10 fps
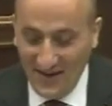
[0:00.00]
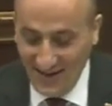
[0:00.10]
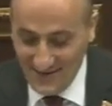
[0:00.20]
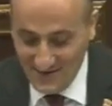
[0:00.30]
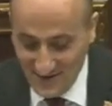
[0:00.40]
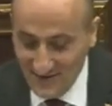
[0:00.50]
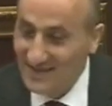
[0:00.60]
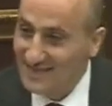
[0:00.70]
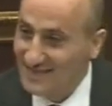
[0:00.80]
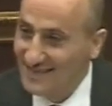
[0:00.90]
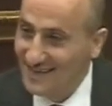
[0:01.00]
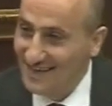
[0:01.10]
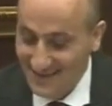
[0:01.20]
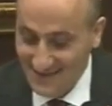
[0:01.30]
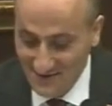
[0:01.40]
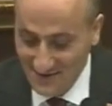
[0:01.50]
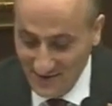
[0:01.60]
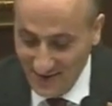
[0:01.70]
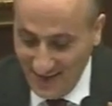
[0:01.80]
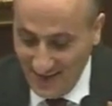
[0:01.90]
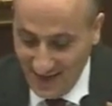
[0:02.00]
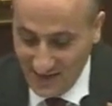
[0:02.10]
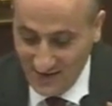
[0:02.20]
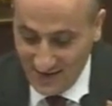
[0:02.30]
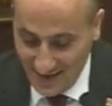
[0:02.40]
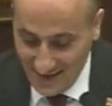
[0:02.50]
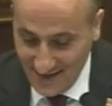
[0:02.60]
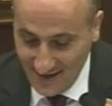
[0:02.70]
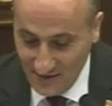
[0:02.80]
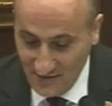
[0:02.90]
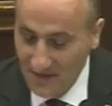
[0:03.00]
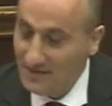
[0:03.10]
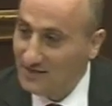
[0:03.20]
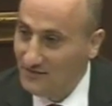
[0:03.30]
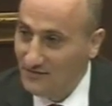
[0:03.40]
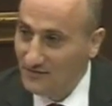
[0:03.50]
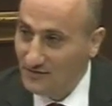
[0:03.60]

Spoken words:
I will now present the number 8